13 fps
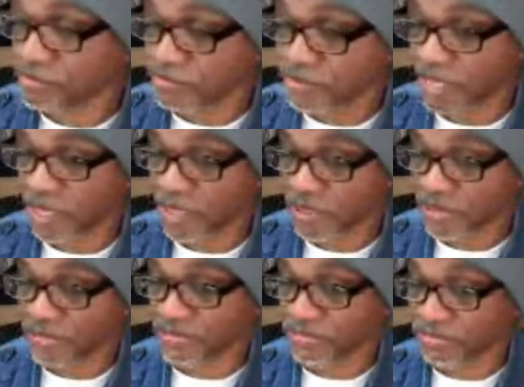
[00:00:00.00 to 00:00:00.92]
Yeah.
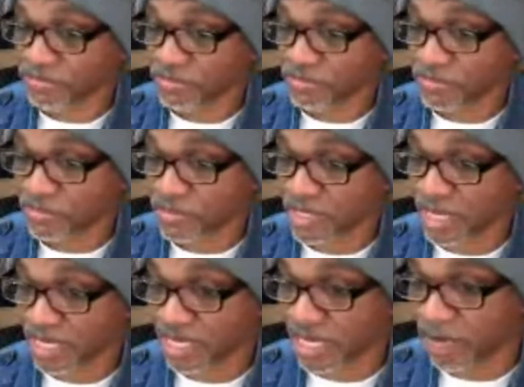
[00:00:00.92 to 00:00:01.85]
I
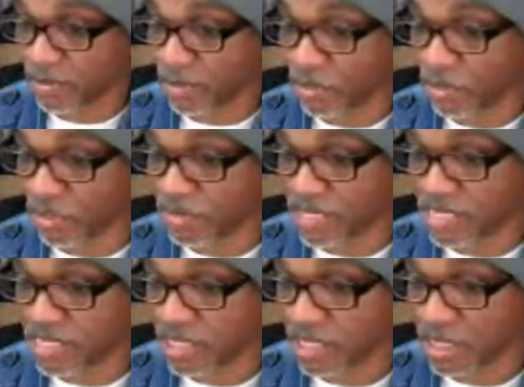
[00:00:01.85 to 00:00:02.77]
collaborated with my
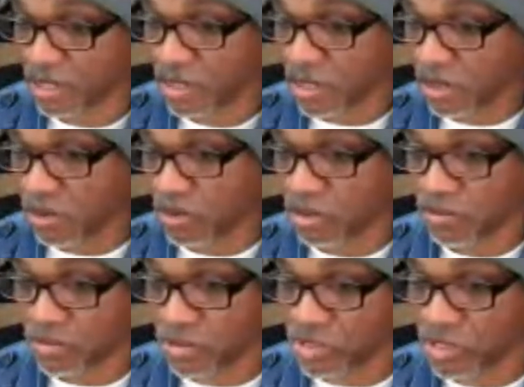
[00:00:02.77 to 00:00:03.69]
son on the
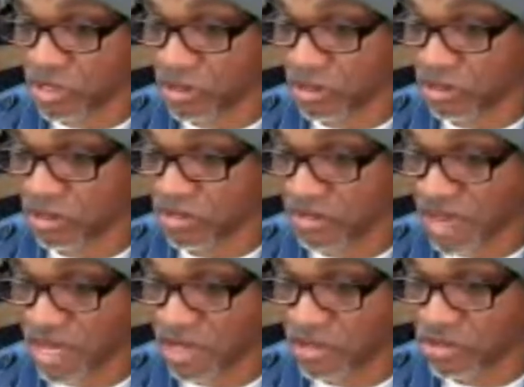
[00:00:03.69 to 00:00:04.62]
musical.
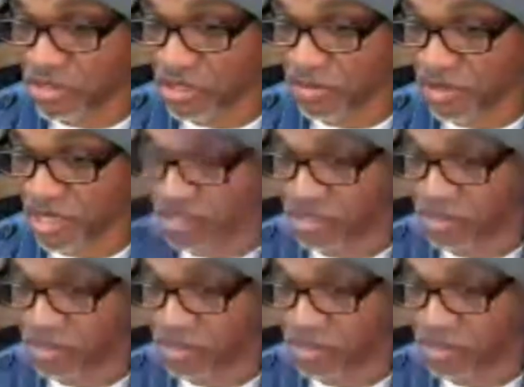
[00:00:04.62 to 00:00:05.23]
Thank you so much.